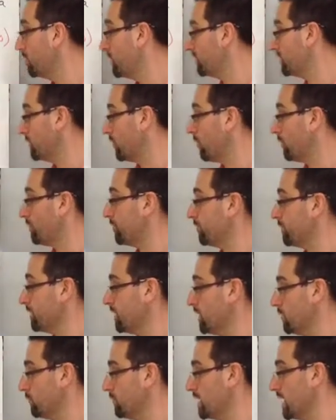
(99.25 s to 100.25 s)
but don't
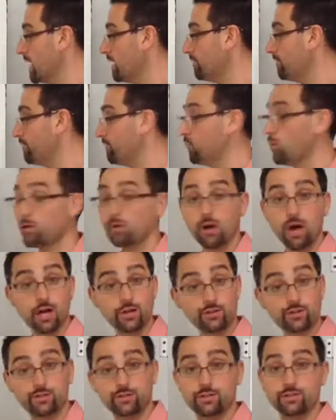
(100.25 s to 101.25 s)
forget we have 4
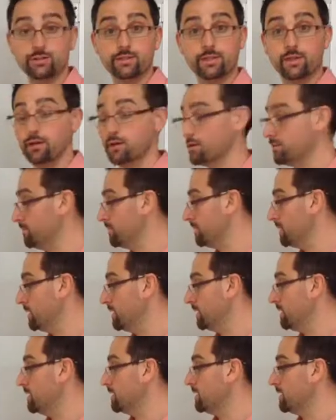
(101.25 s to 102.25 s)
oxygens here.
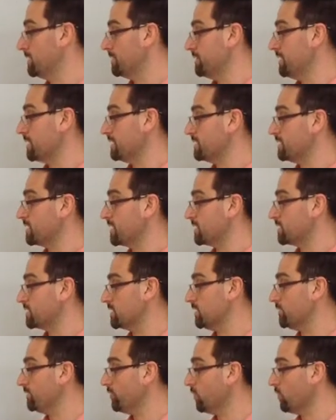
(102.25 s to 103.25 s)
That's
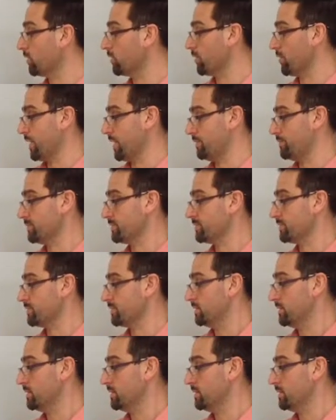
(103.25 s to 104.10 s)
64 grams.